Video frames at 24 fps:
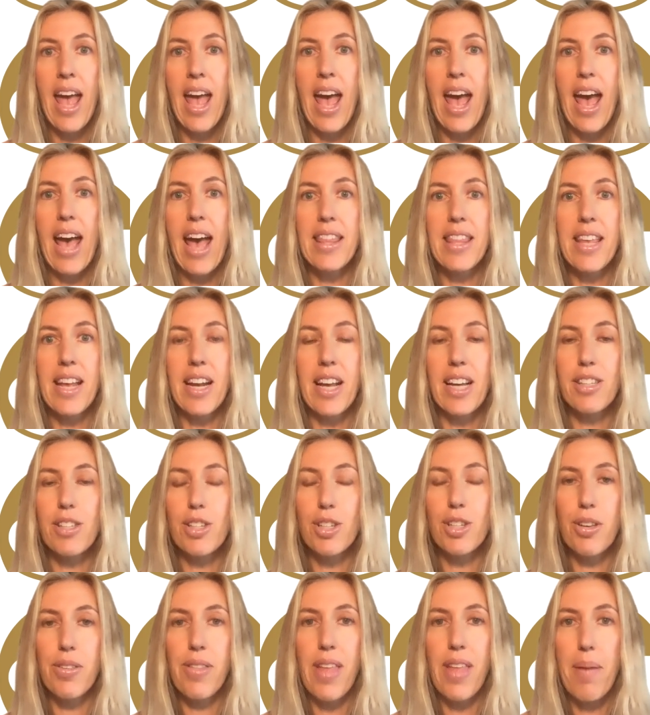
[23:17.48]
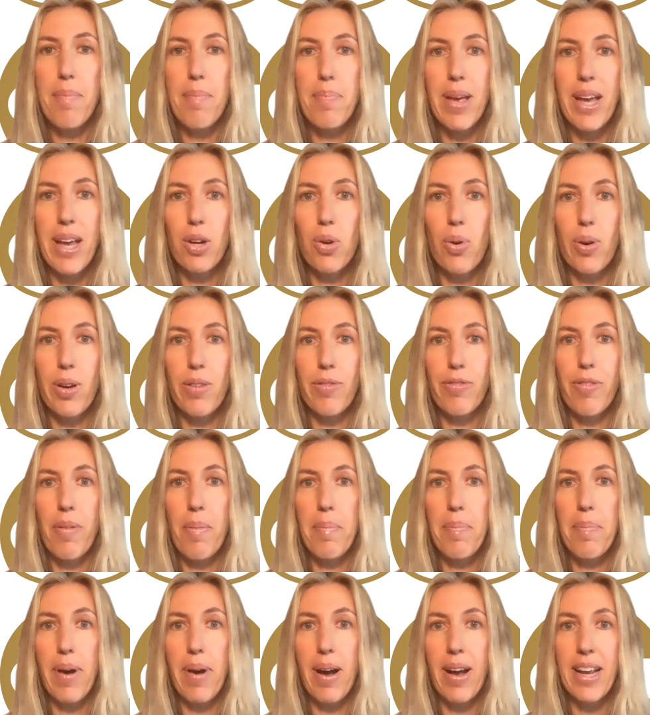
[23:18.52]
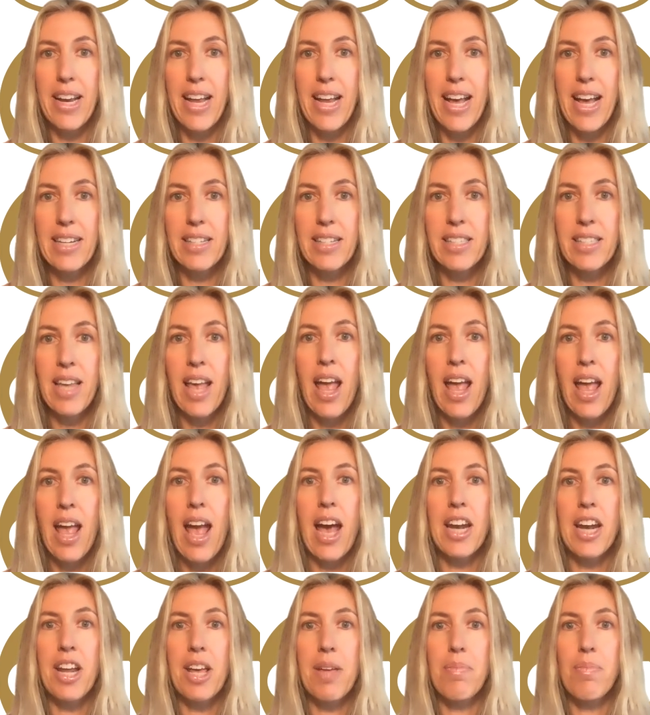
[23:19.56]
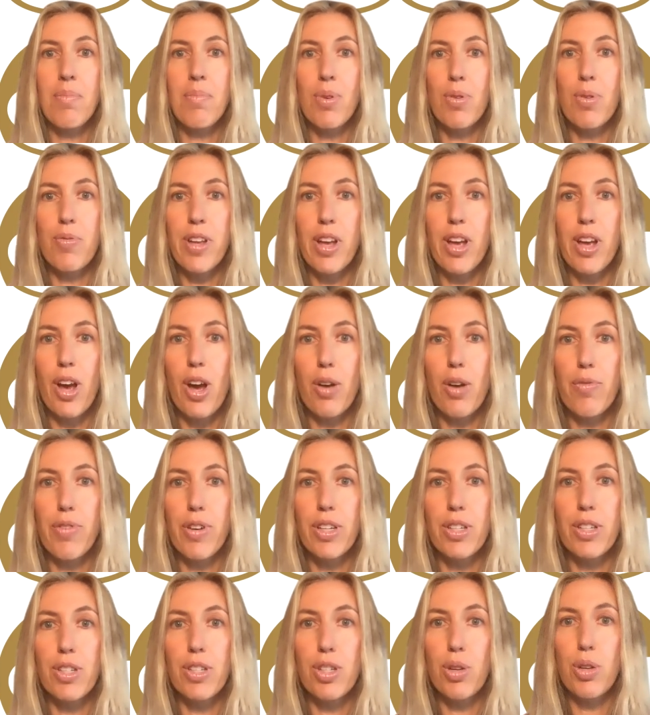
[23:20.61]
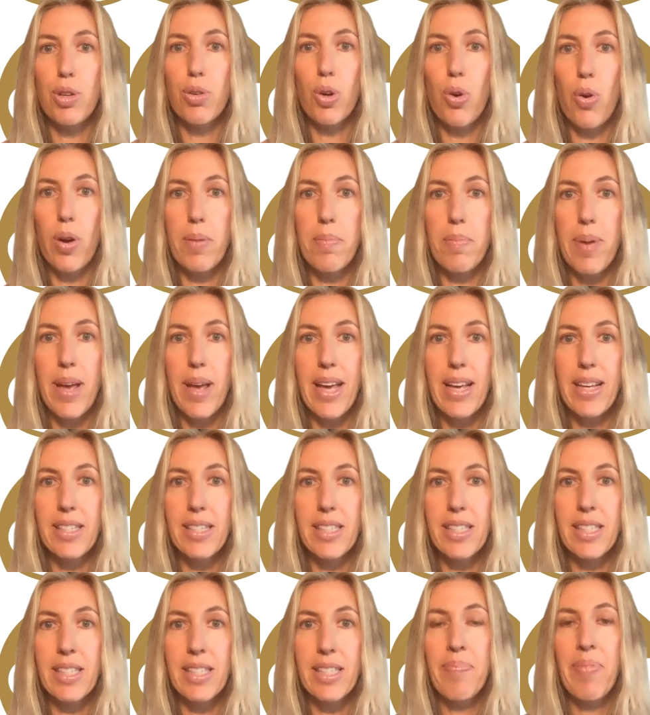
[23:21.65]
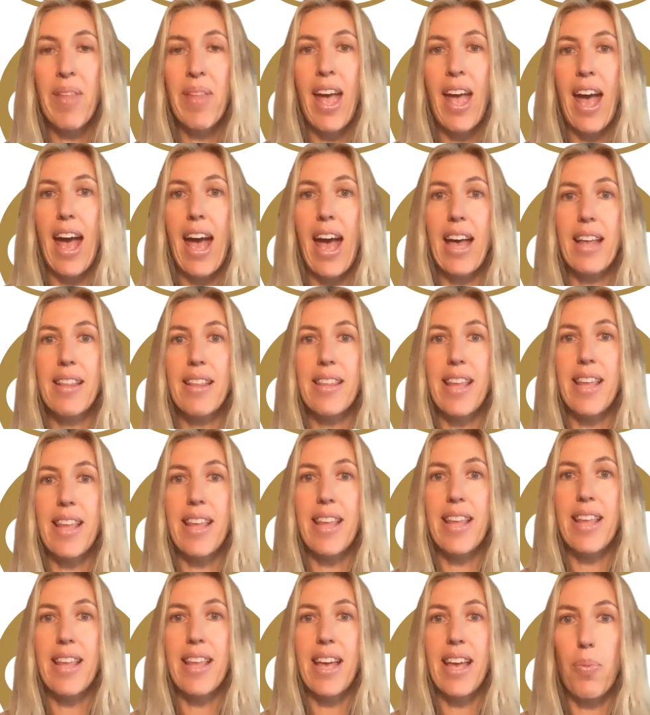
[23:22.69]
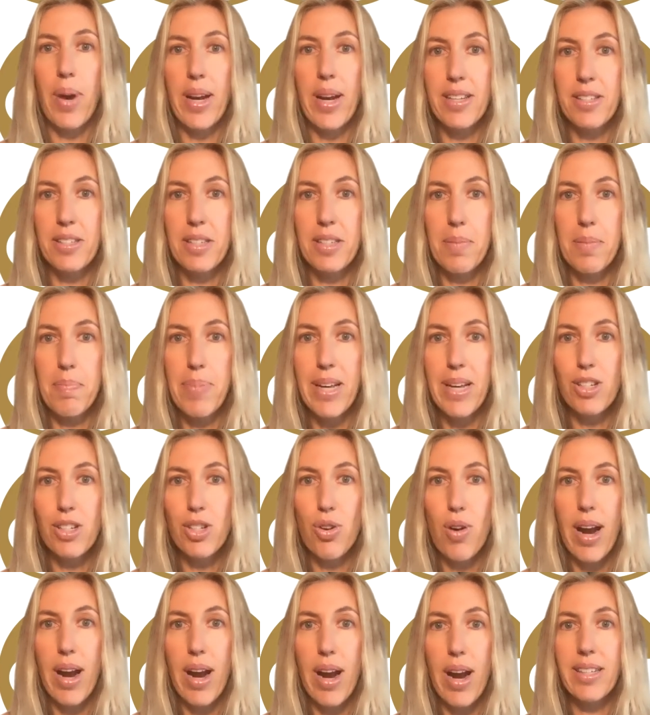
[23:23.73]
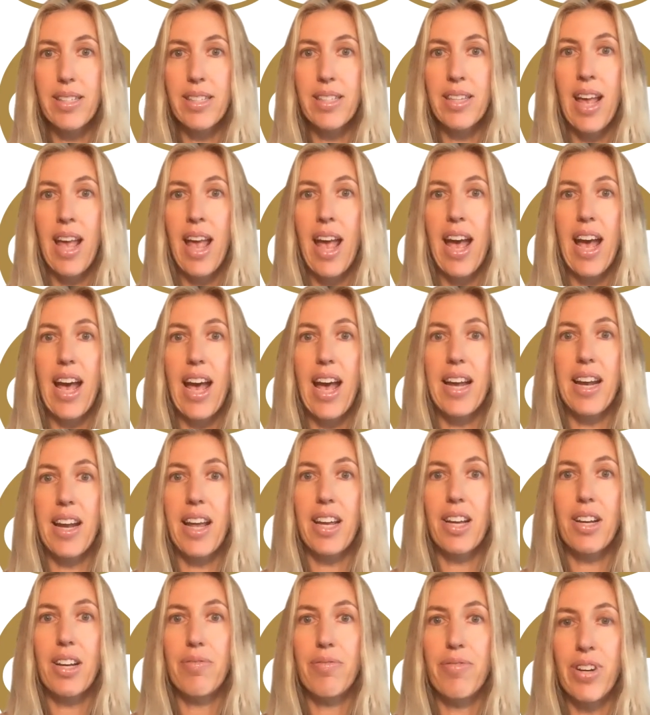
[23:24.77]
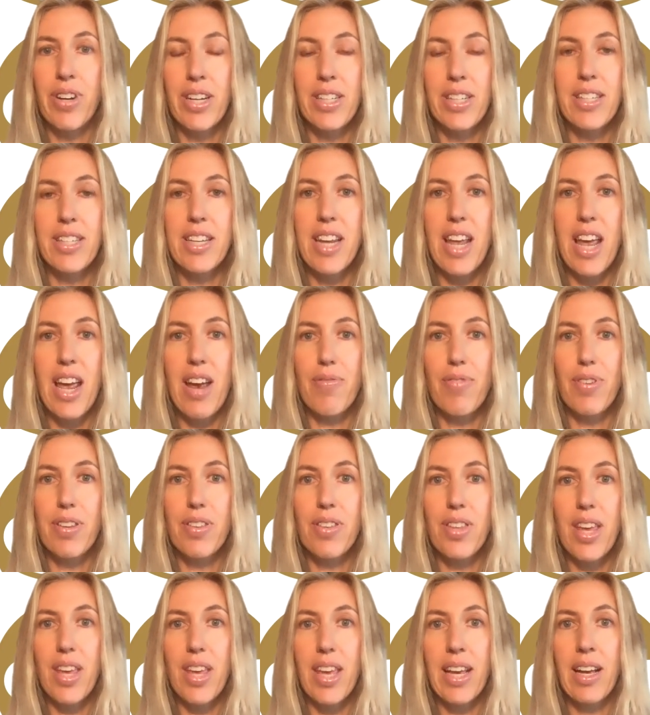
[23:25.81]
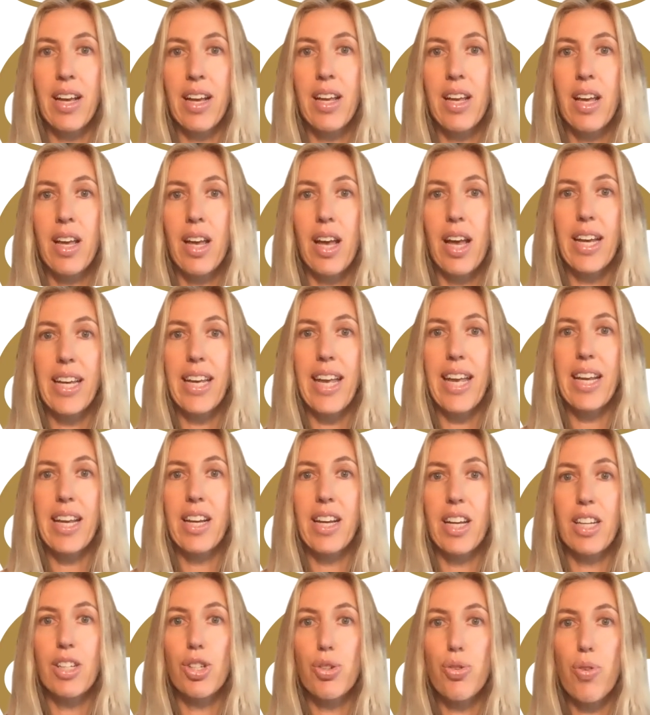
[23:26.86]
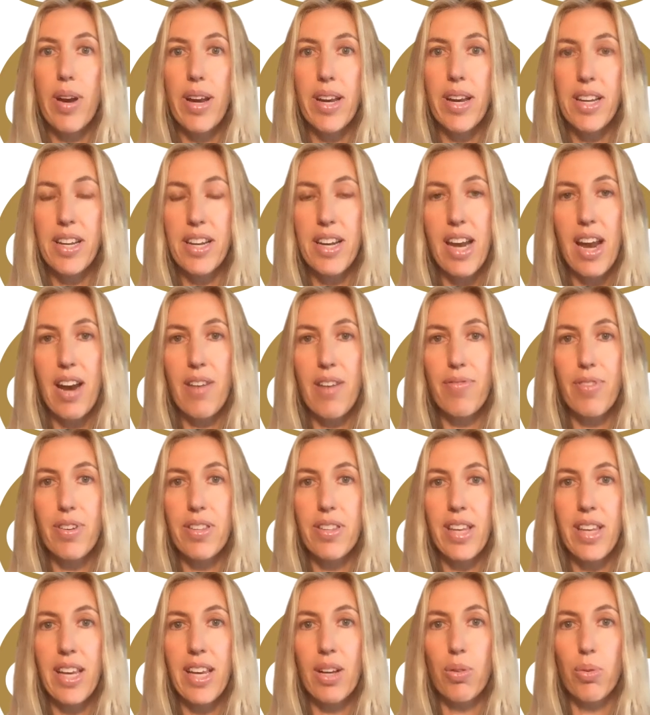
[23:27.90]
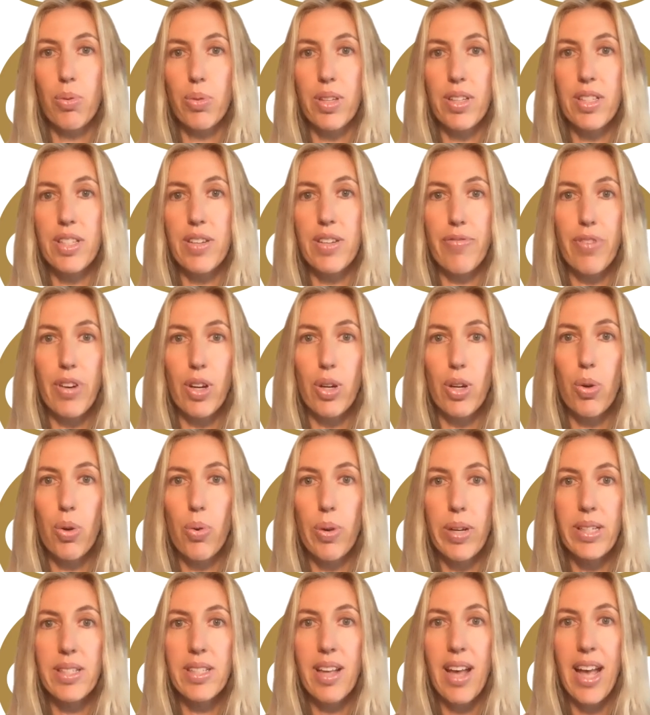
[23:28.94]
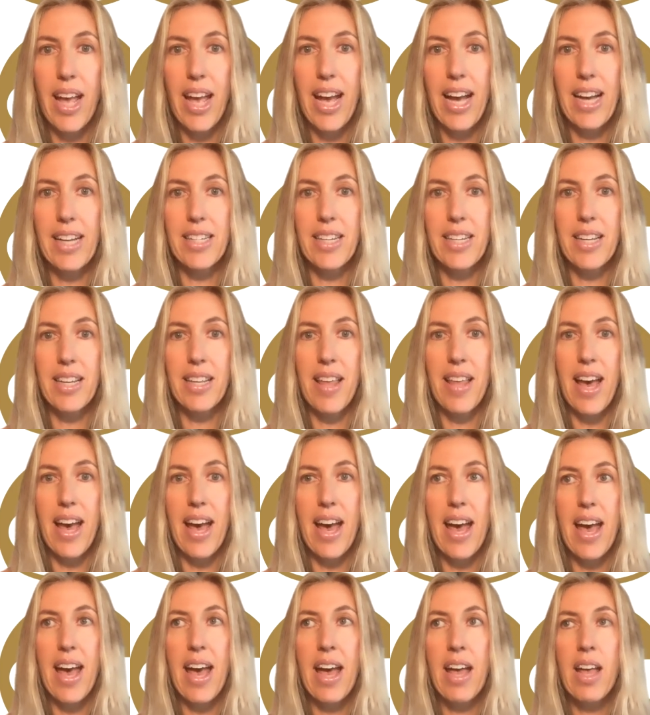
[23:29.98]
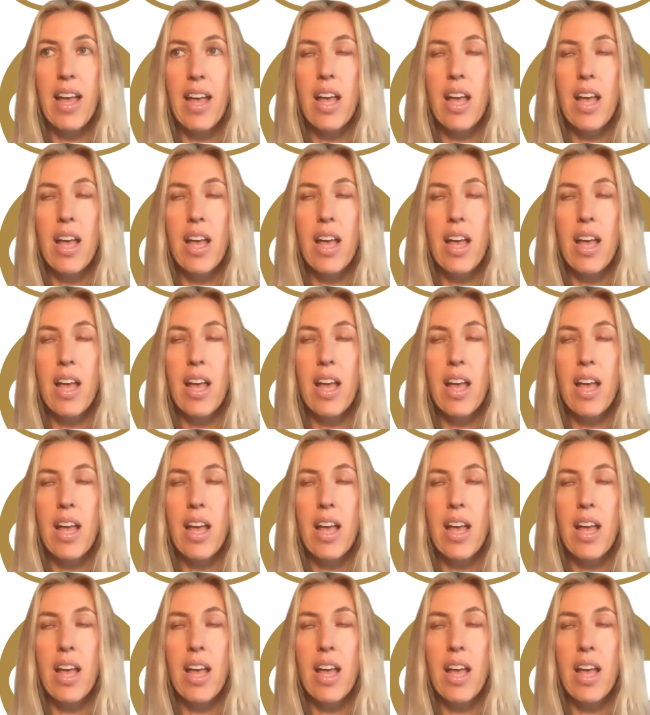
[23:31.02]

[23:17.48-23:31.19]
And then I took that Bitcoin from Binance and I moved it over to Coinbase. And then I went into Bittrex and I converted everything. Again, I traded everything, all the different coins I had in there,